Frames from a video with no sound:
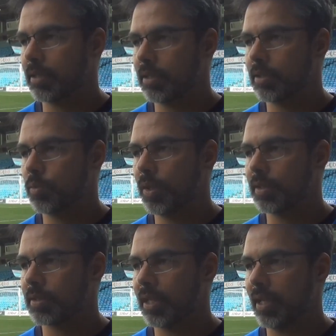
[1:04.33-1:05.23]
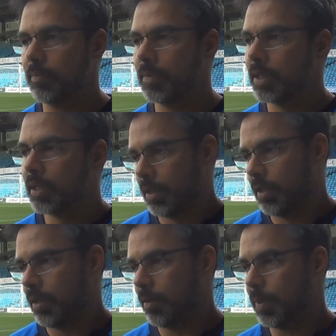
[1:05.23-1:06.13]
to win this game.
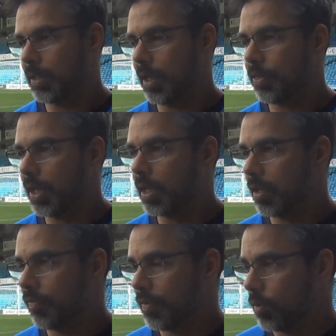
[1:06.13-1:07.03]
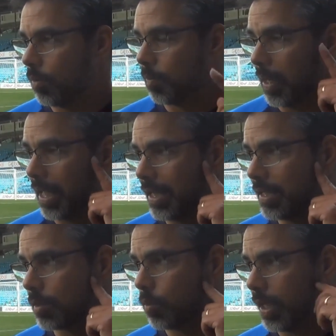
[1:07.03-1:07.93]
But I think if you play
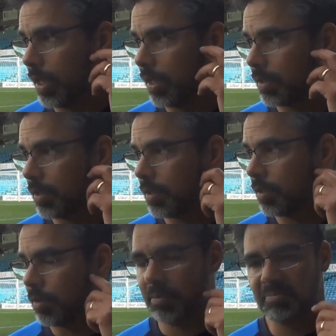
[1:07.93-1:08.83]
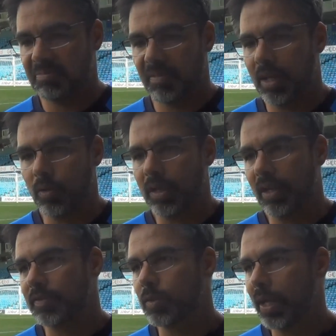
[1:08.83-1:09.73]
Leeds away and they only
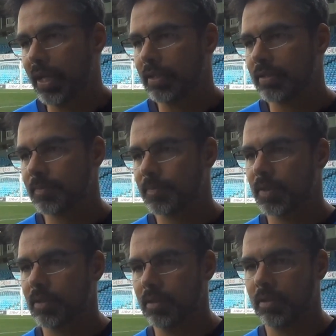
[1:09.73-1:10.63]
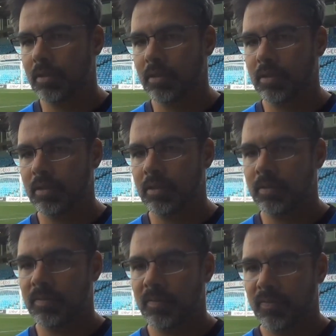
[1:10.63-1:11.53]
have two headers
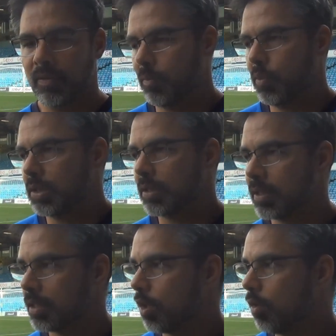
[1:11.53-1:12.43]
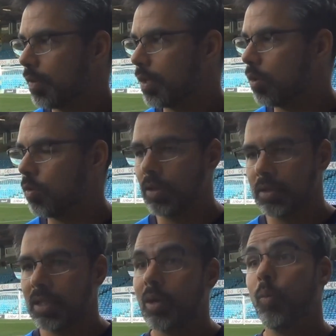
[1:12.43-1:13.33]
from Wood over the whole
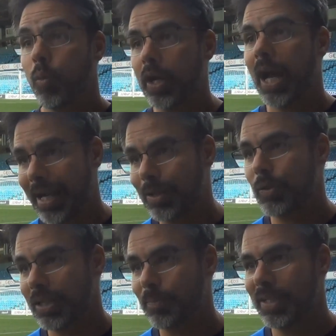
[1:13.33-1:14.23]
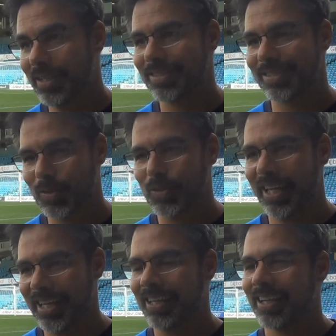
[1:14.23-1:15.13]
100 minutes
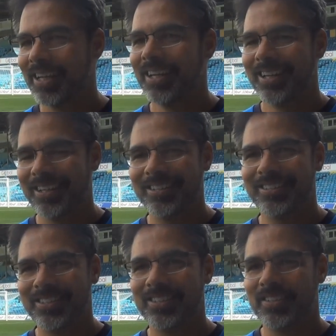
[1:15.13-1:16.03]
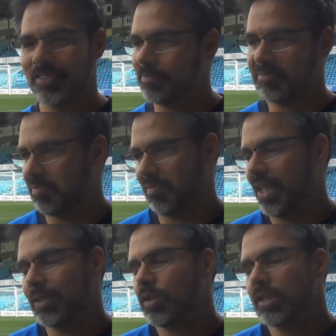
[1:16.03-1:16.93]
today,
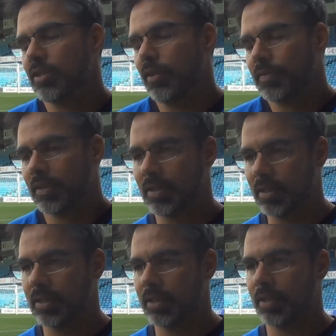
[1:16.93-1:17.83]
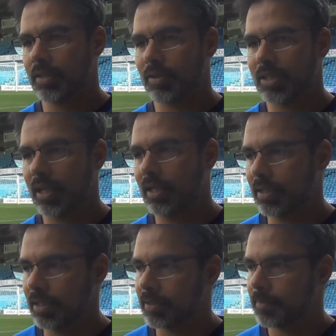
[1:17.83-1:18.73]
then you deserved this
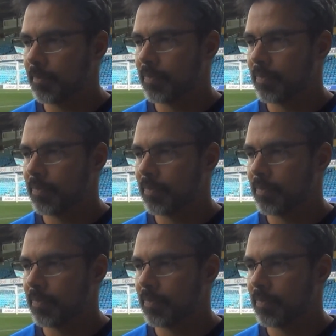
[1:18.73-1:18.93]
result. And